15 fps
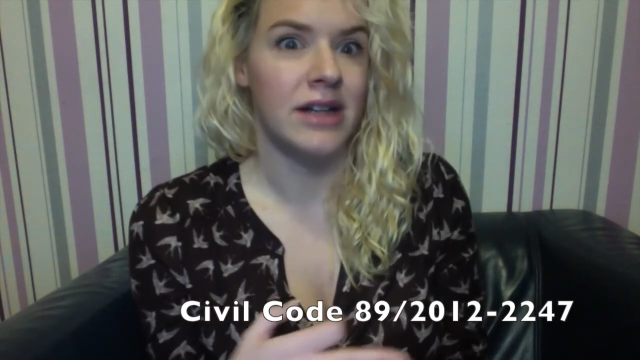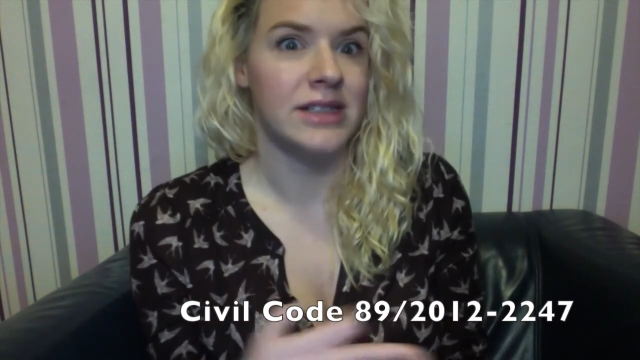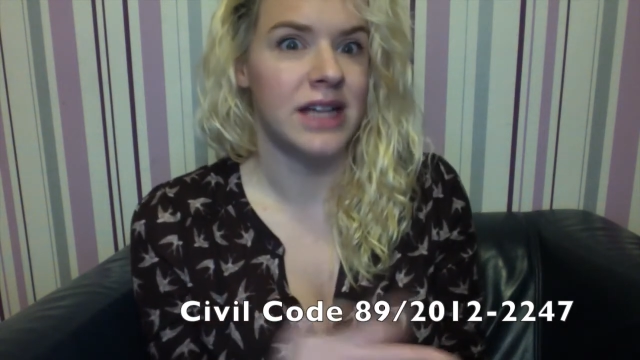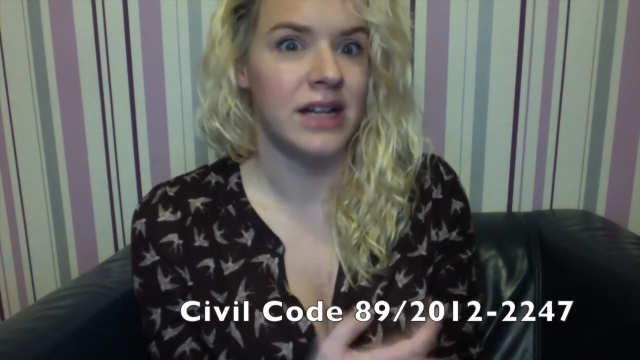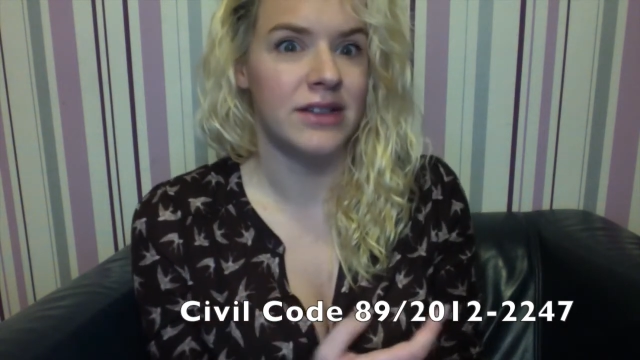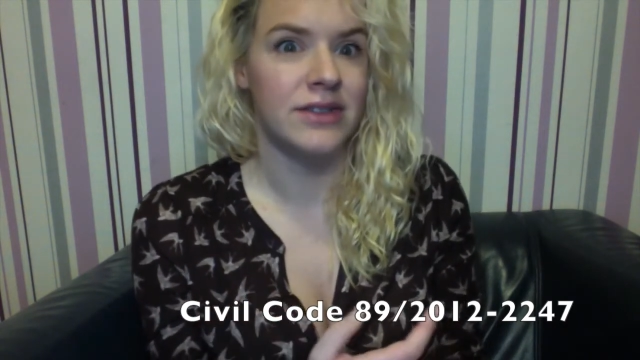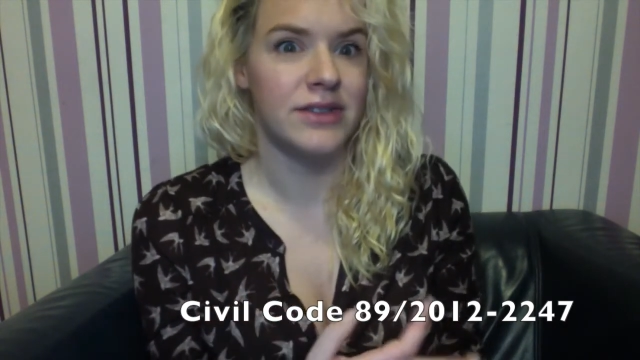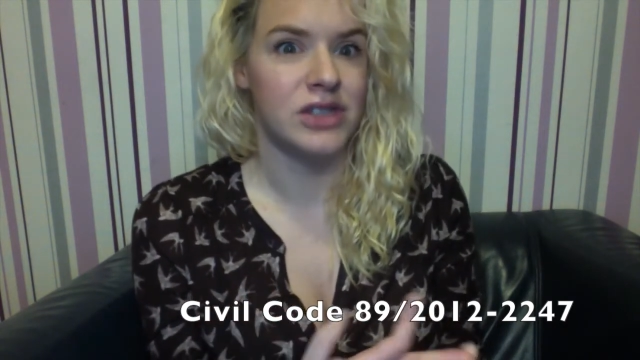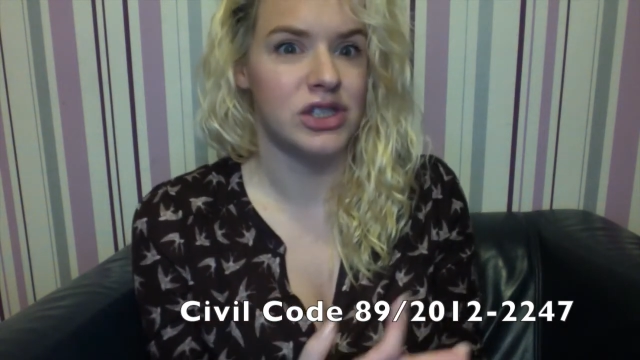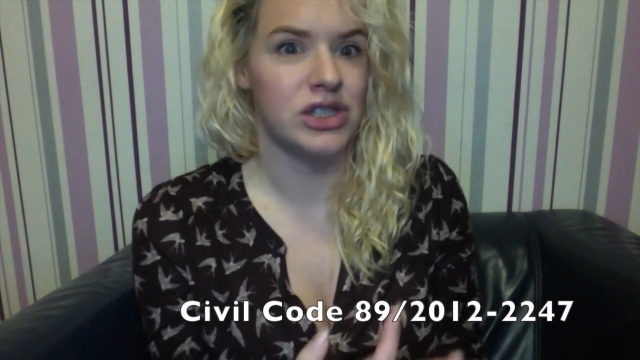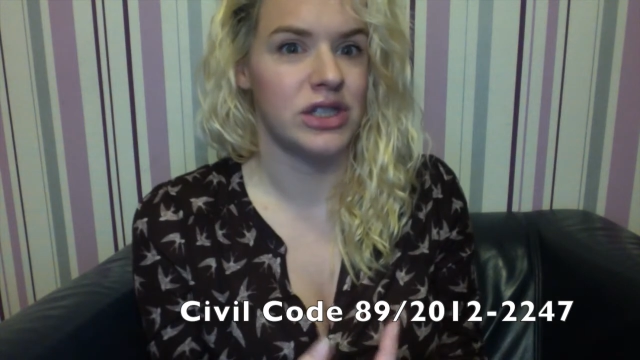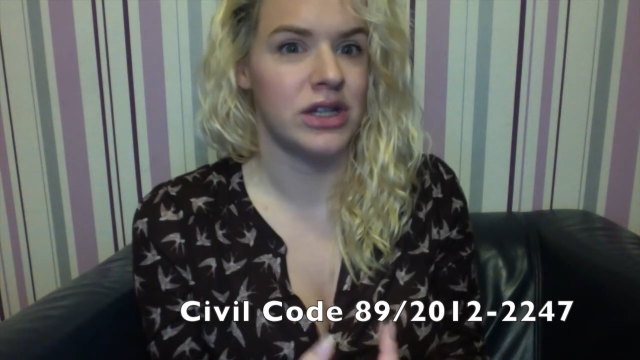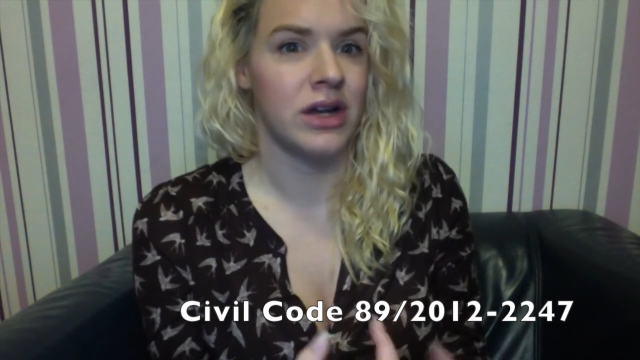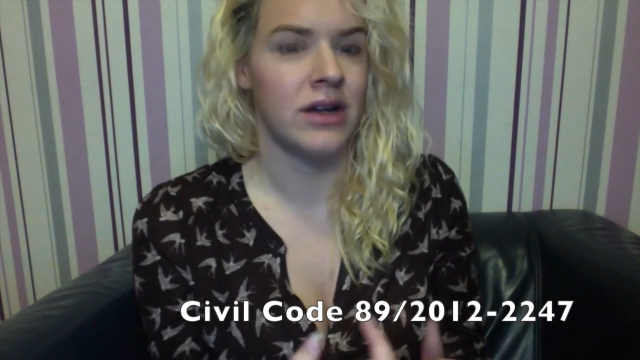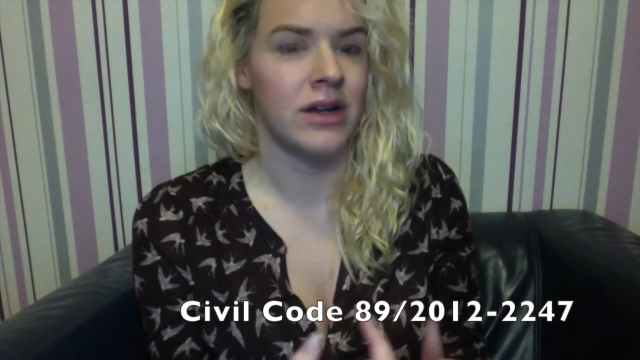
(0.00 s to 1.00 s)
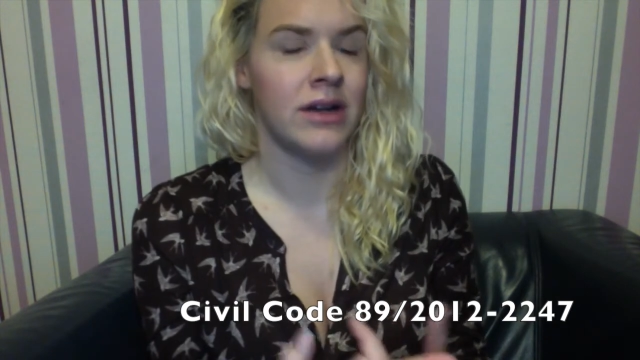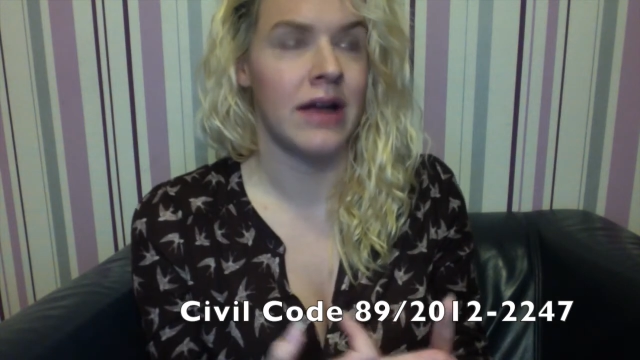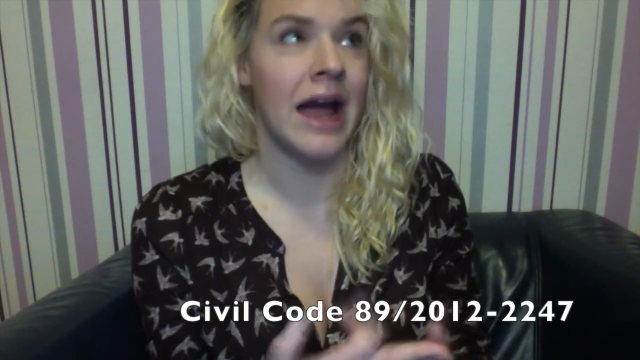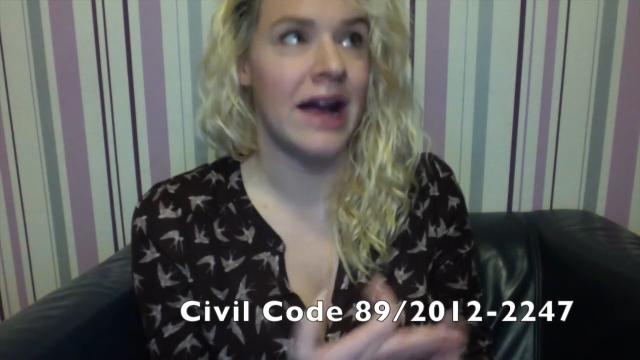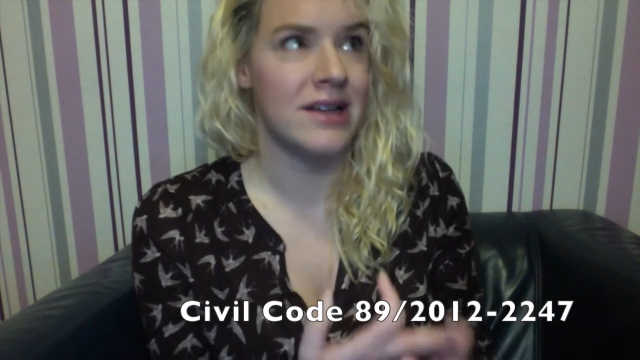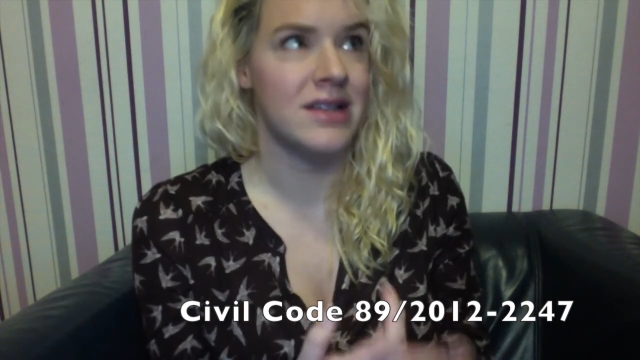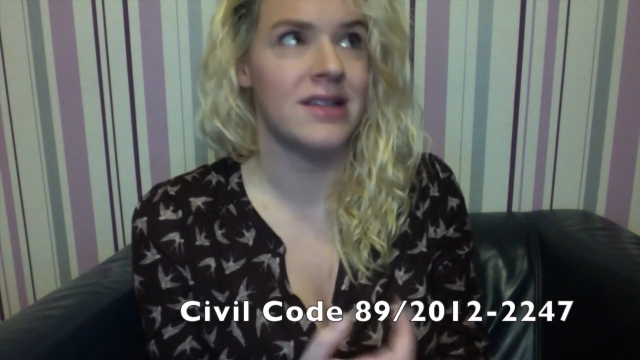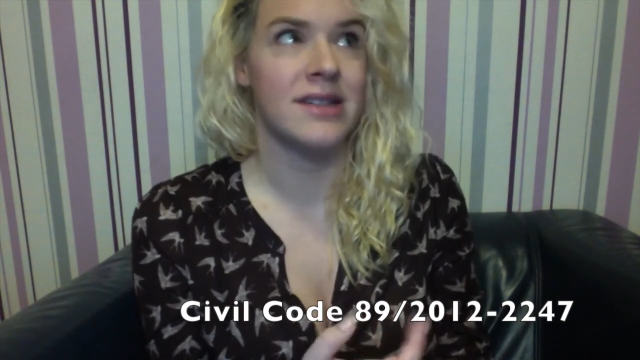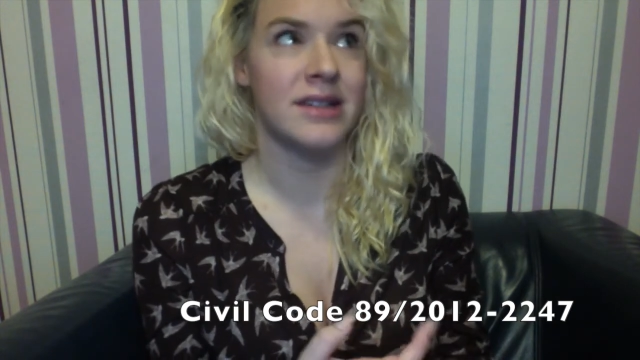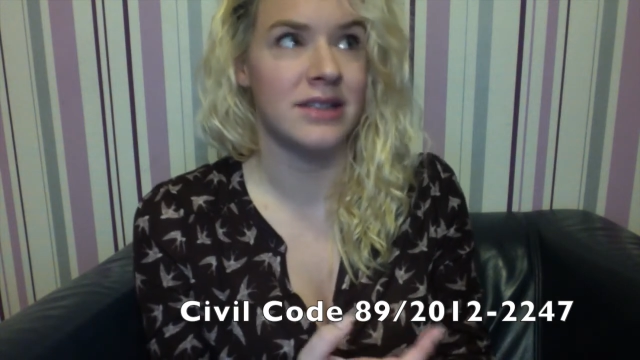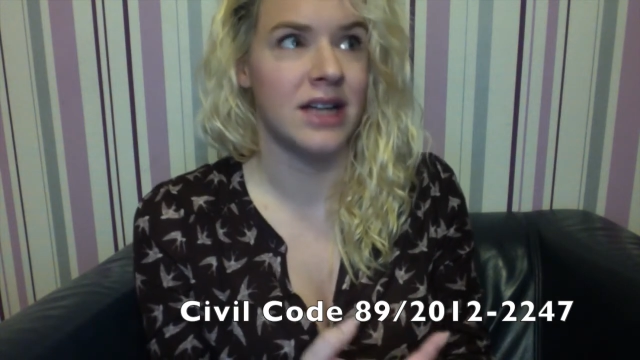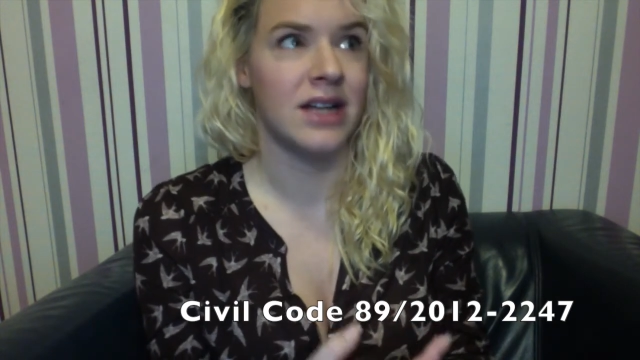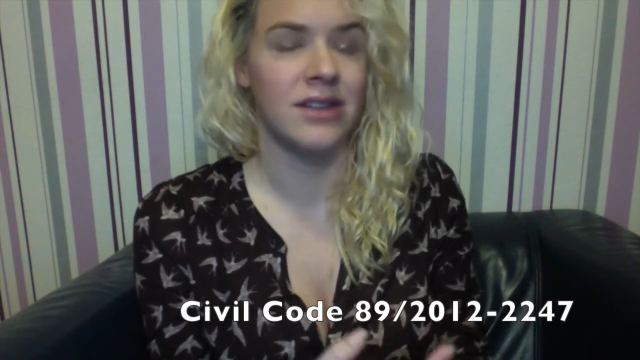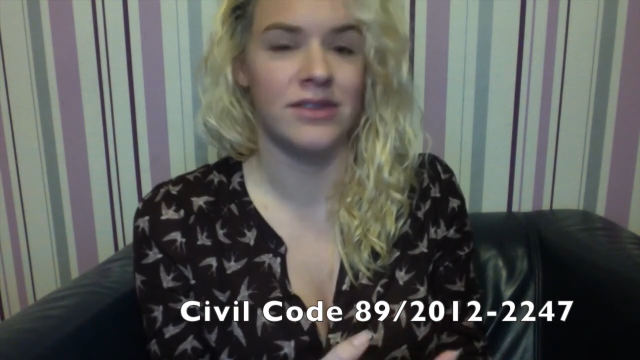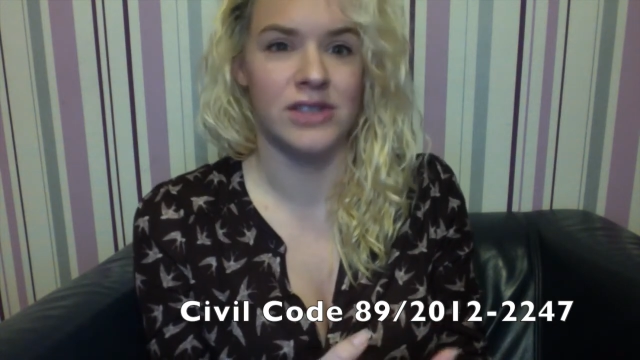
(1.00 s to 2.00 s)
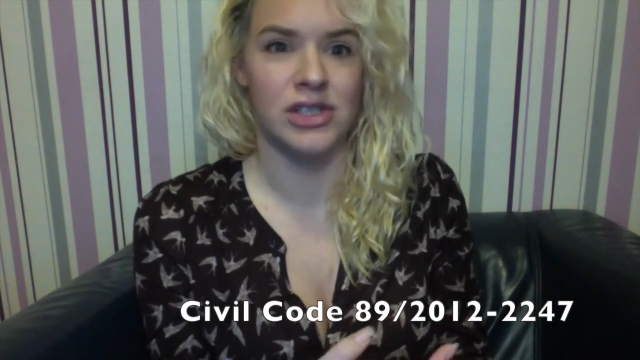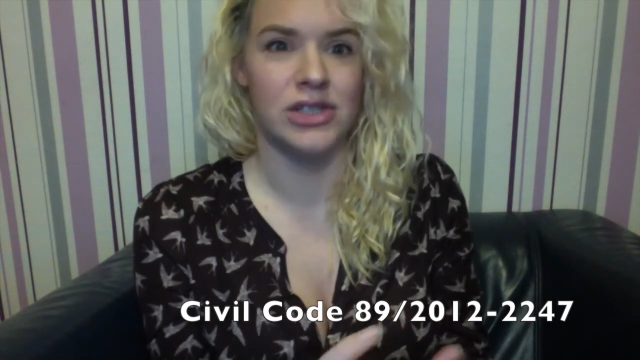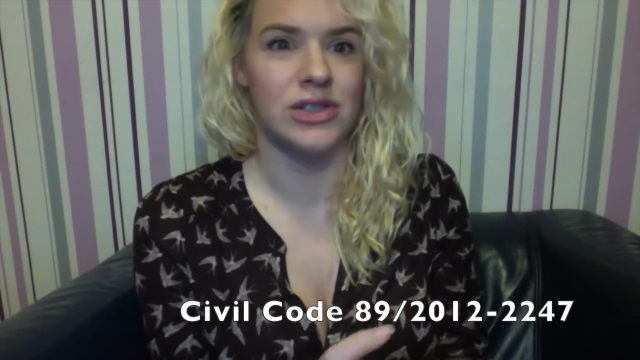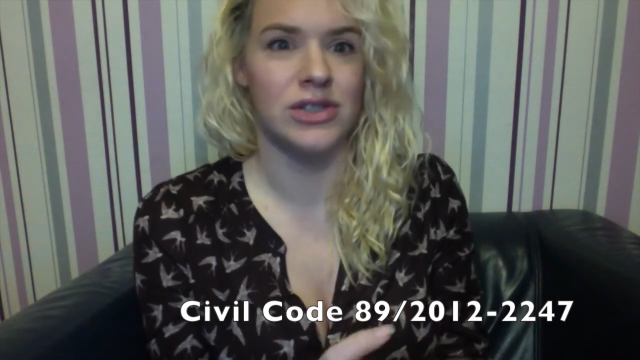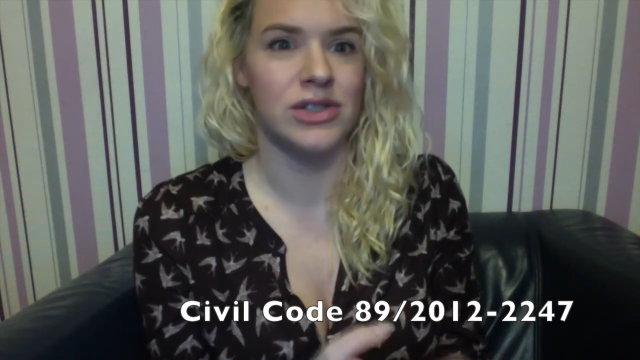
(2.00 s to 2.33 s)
television, access to television,